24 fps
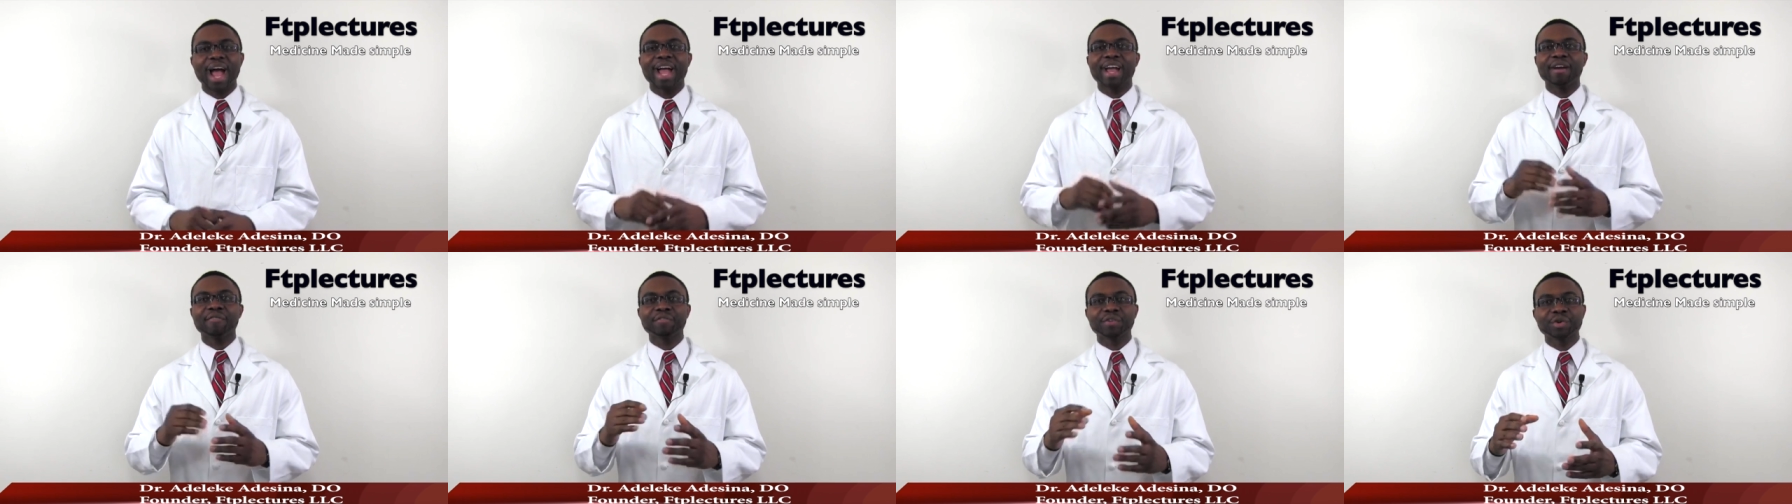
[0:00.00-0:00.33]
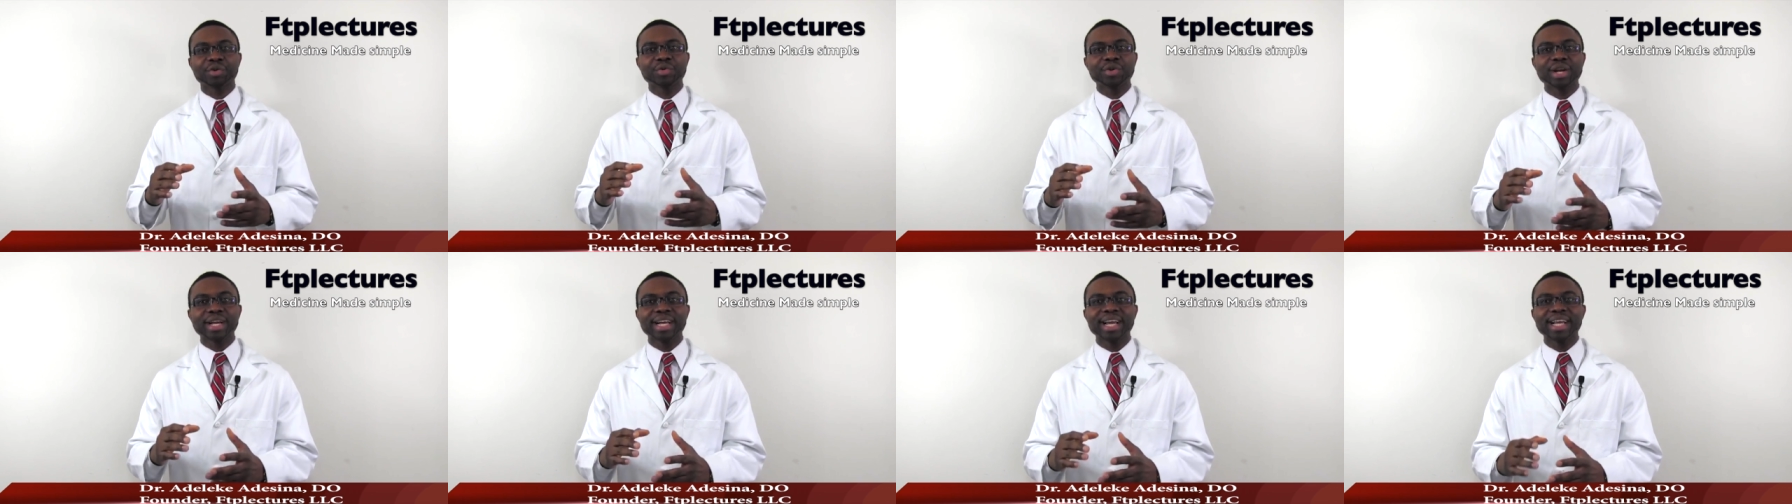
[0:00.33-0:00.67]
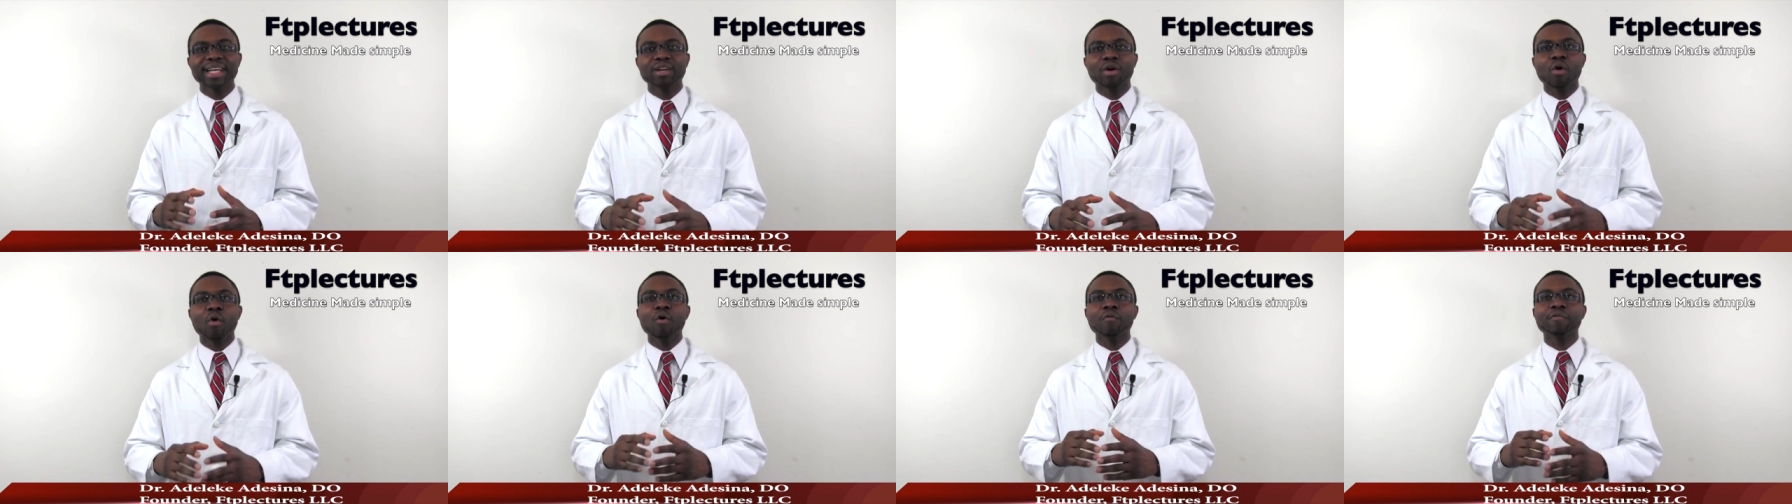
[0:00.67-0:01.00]
I have
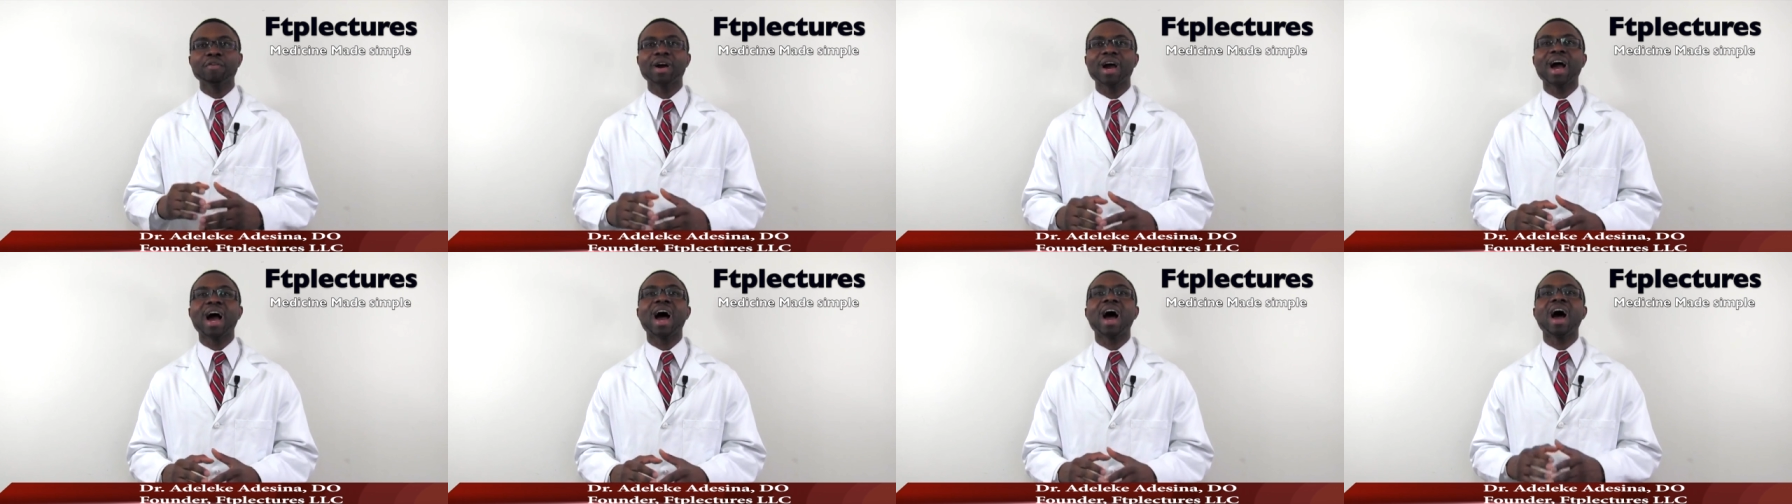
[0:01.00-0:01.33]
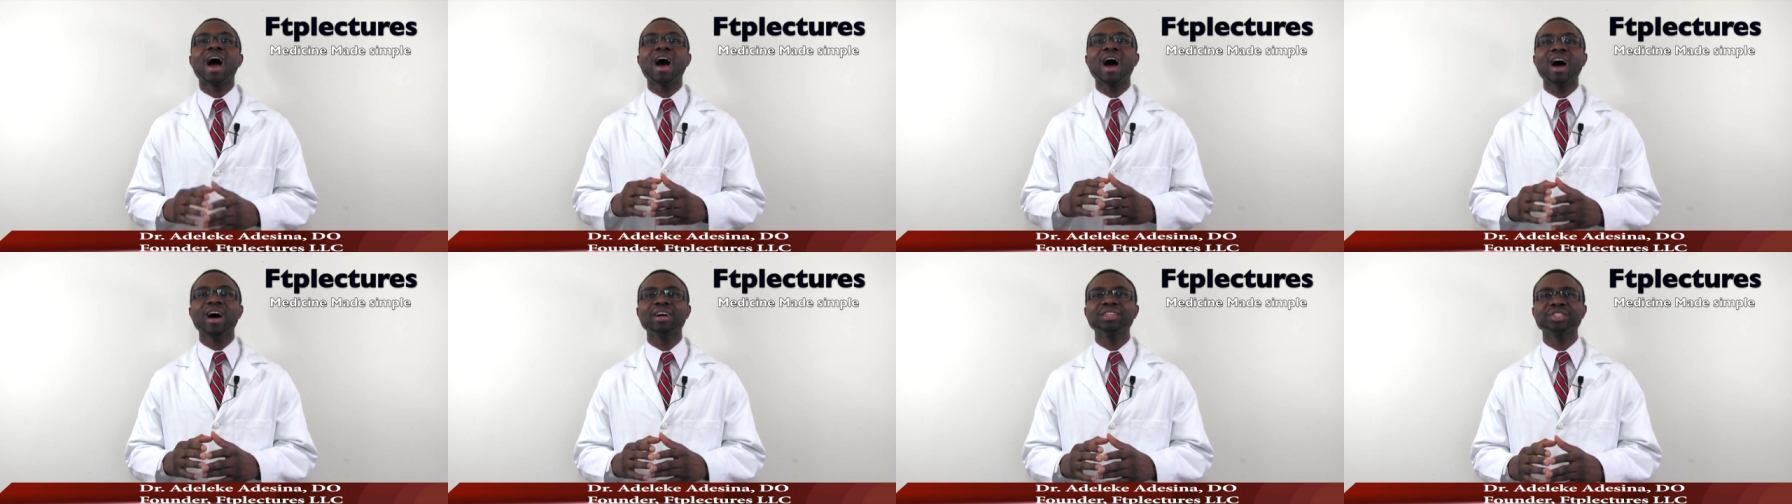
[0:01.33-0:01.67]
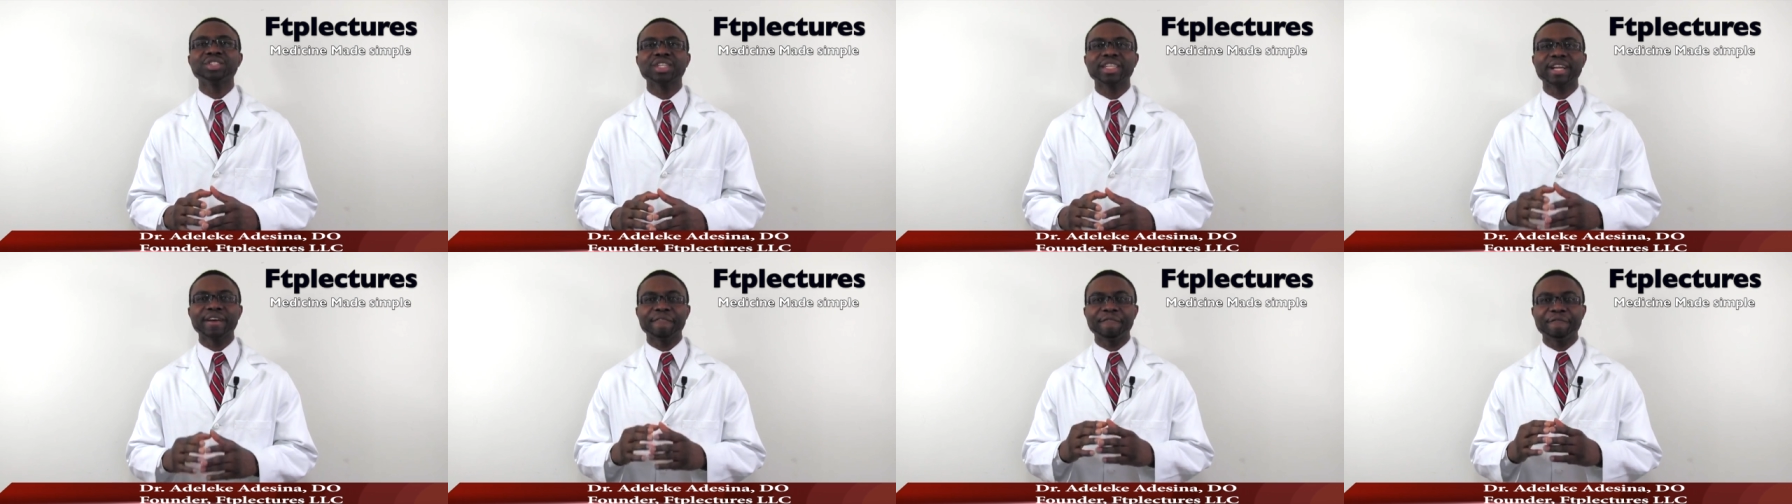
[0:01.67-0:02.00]
created over
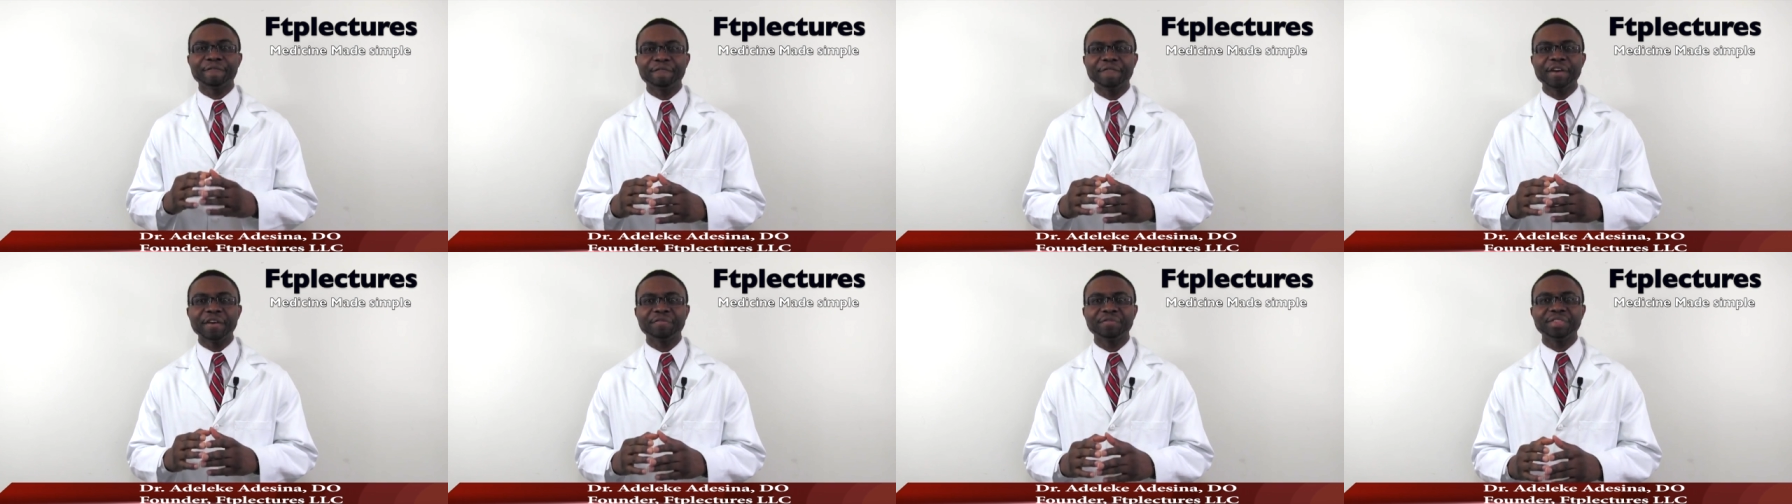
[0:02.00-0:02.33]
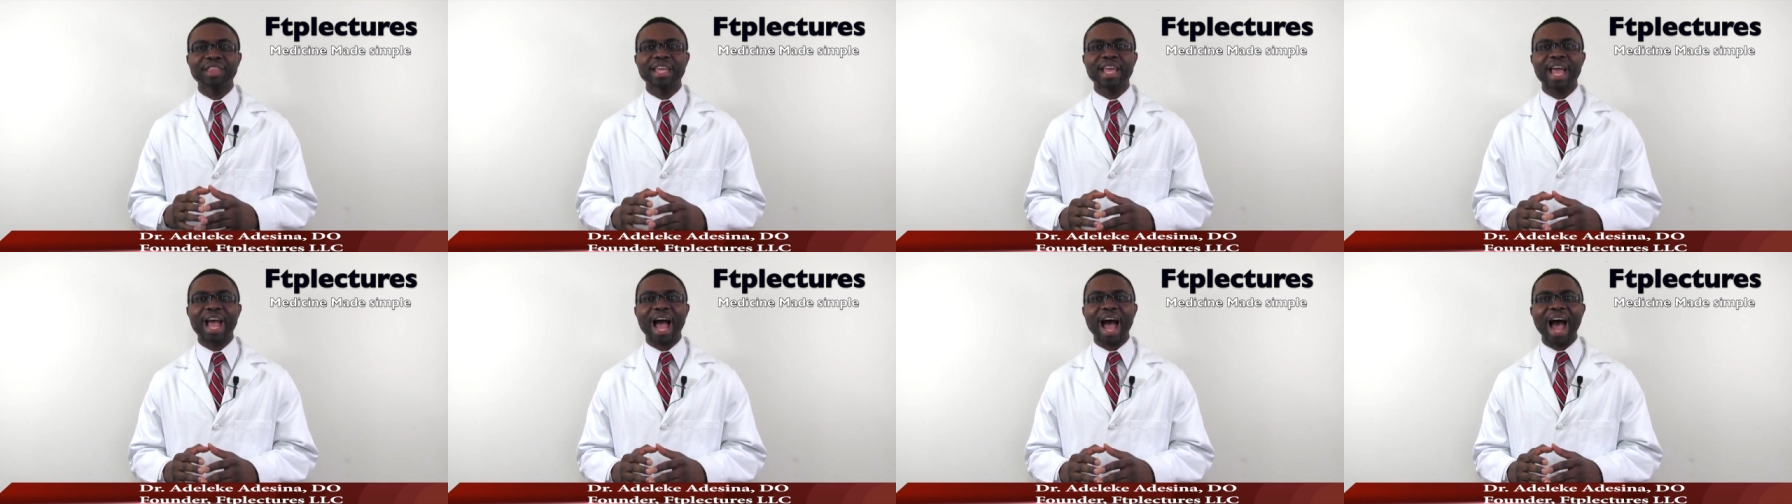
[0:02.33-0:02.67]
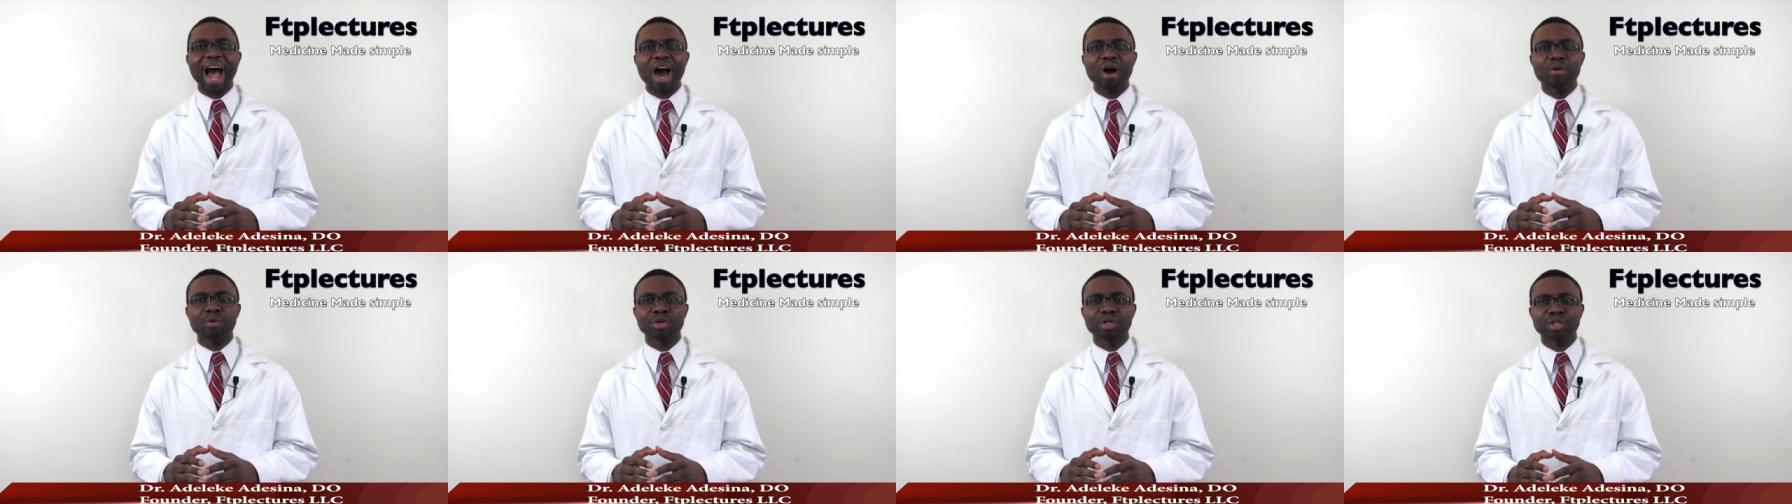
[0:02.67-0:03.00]
150
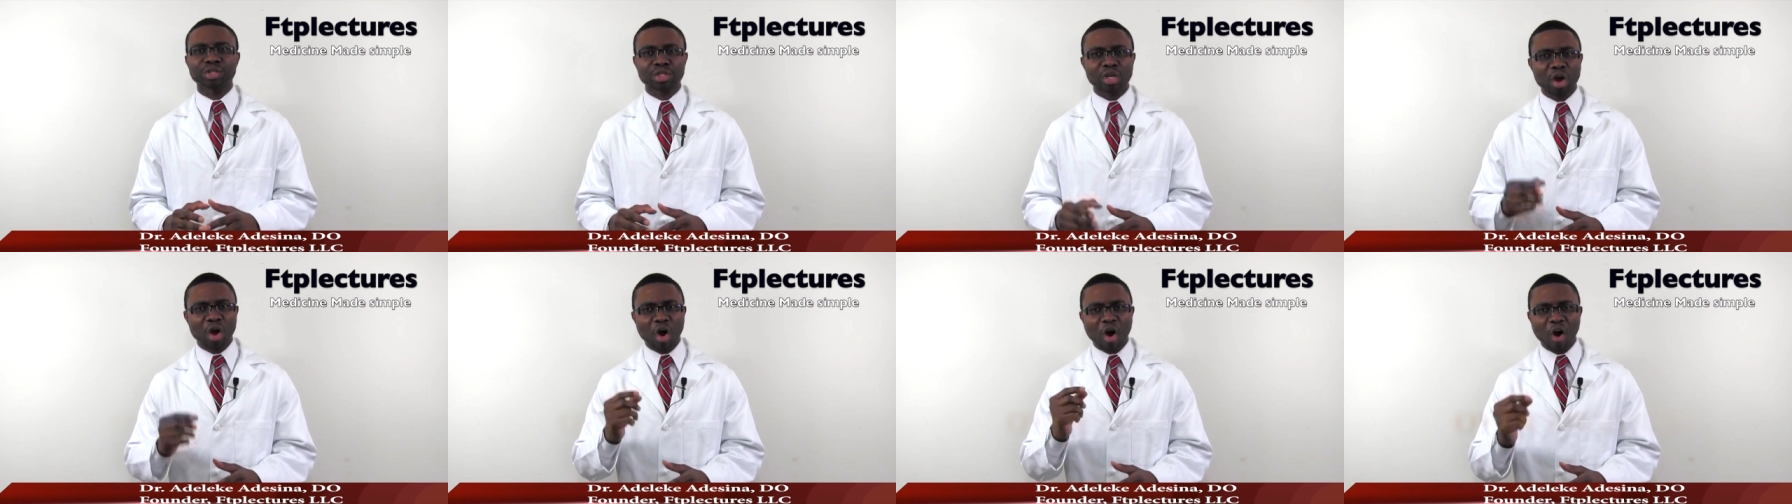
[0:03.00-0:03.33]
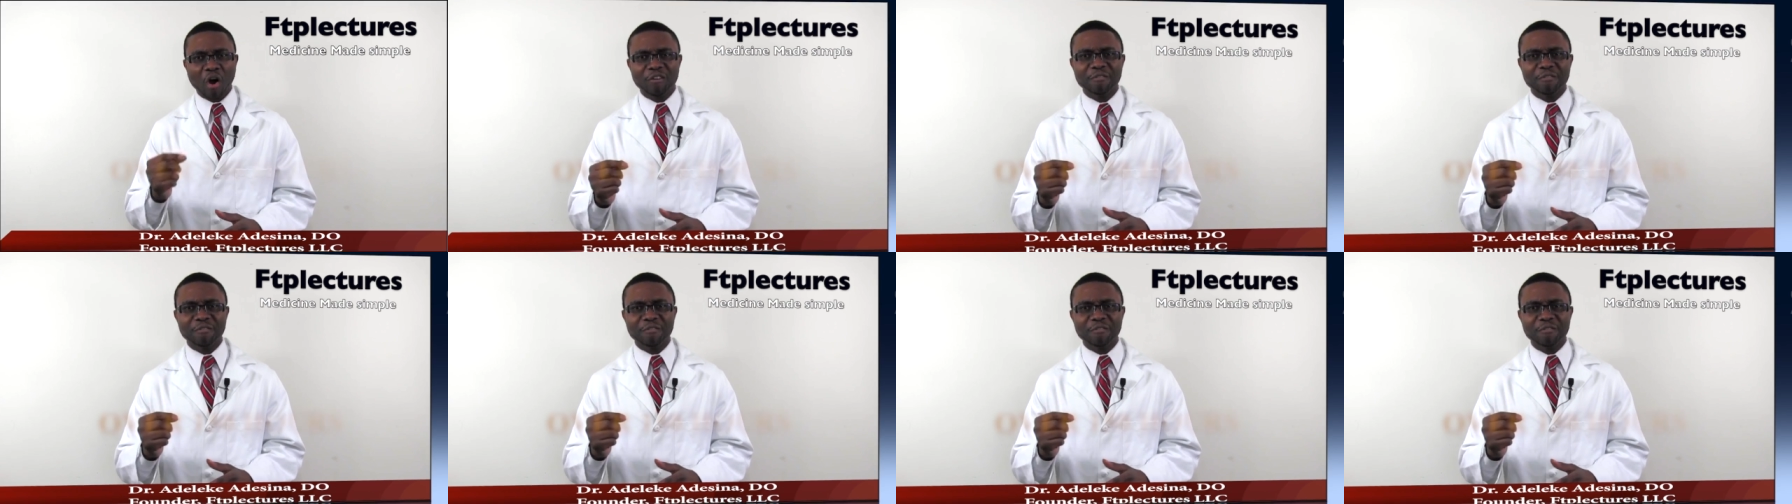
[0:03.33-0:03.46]
hours